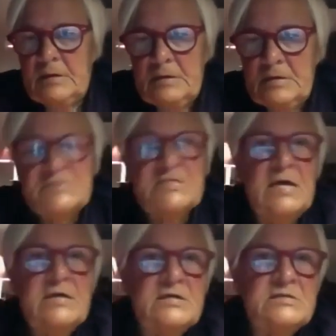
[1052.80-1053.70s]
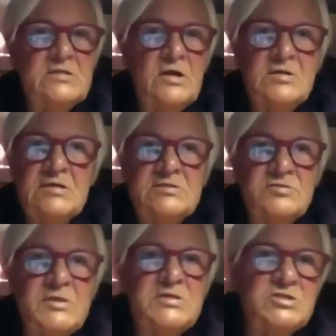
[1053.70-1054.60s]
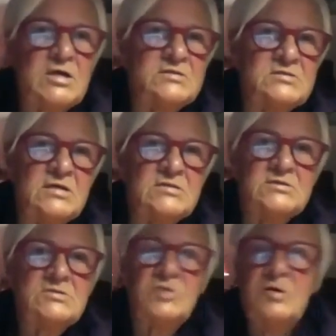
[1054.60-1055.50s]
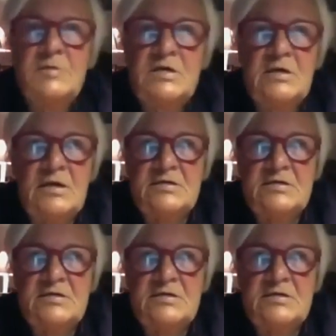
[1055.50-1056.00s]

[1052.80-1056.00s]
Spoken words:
state is not as rich as Germany